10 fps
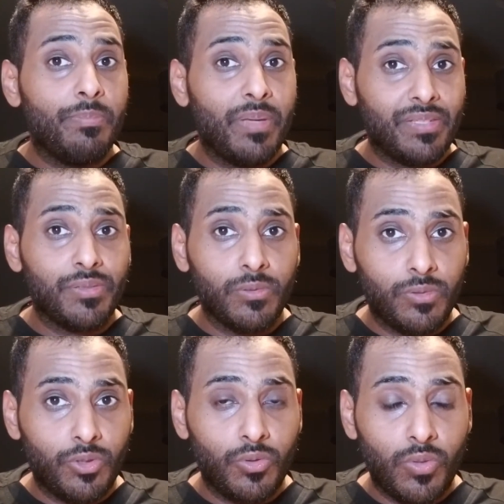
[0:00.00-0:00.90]
Pixel
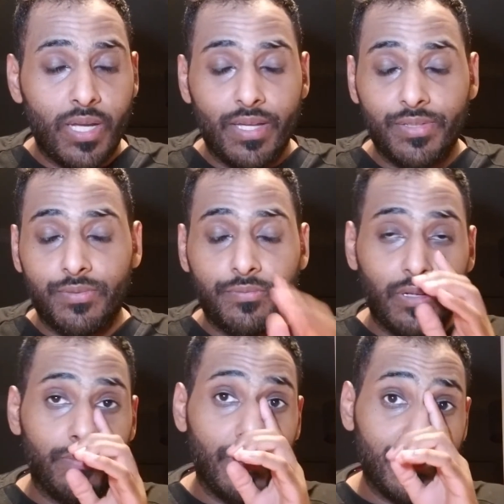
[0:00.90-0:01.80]
2 has
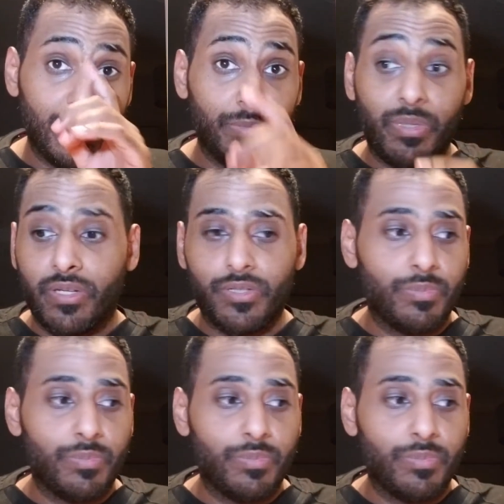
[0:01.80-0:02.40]
front-facing speakers,